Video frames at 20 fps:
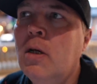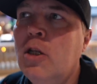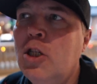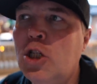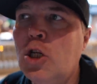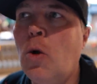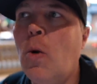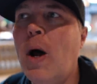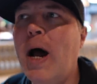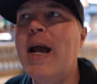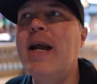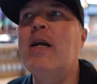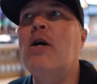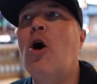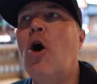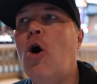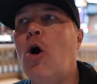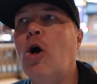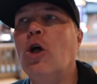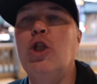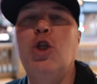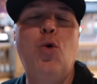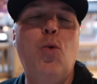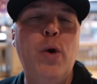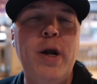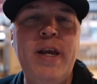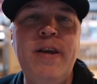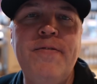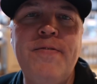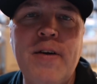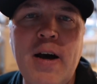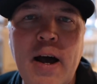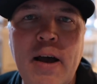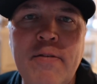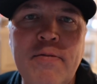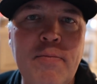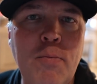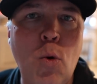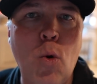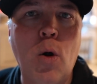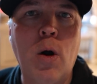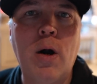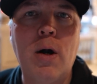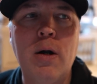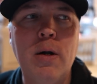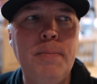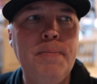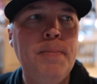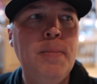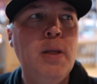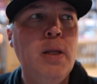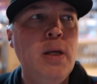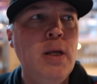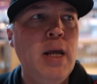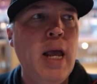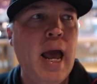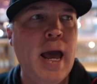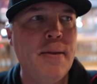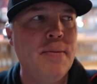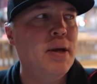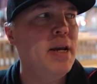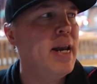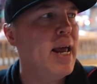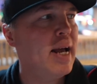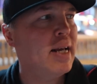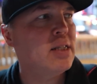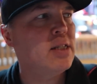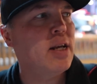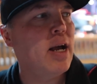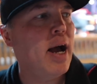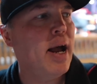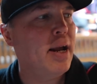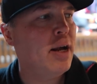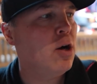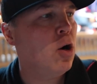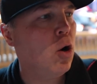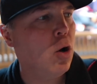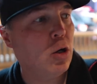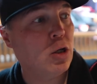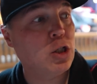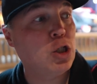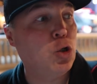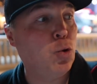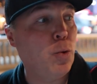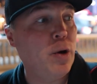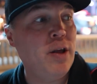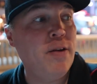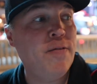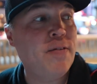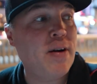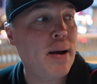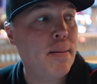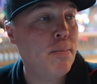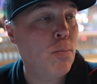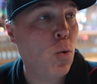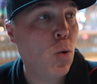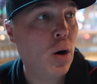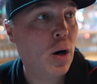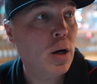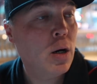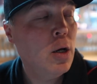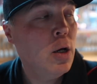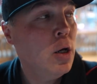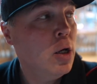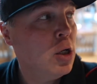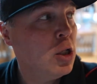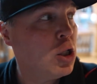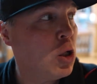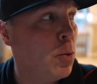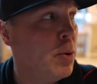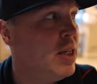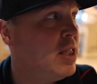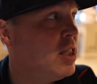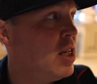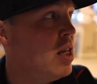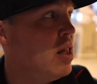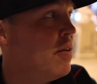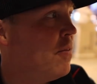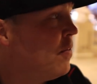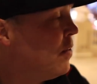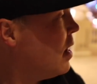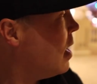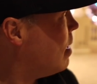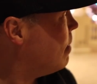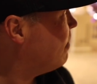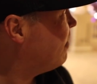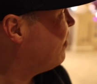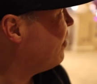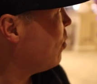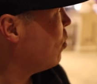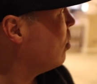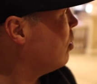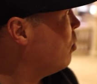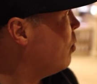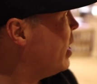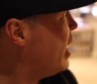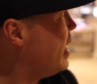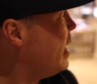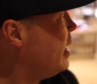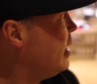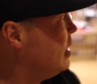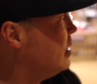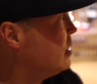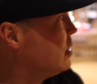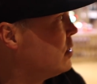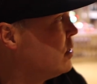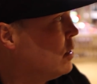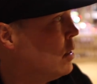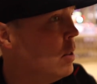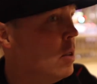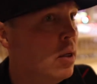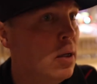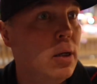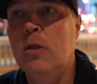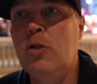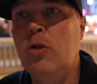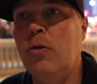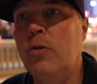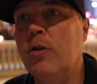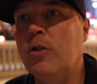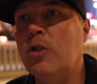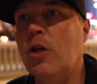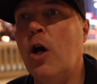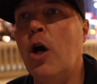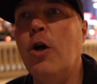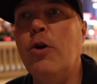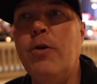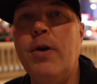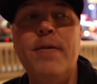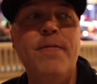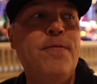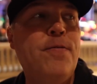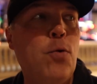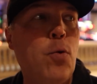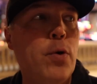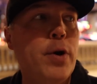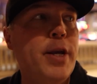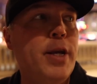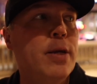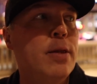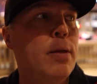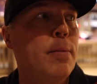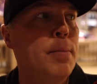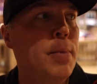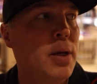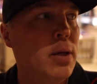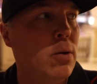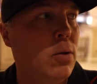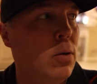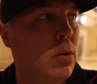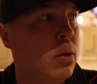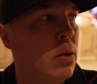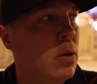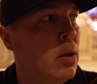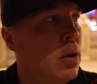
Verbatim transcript: So I call twenty-five more, and the next guy calls twenty-five more. So we see the flop four ways. So there's one hundred forty in the middle.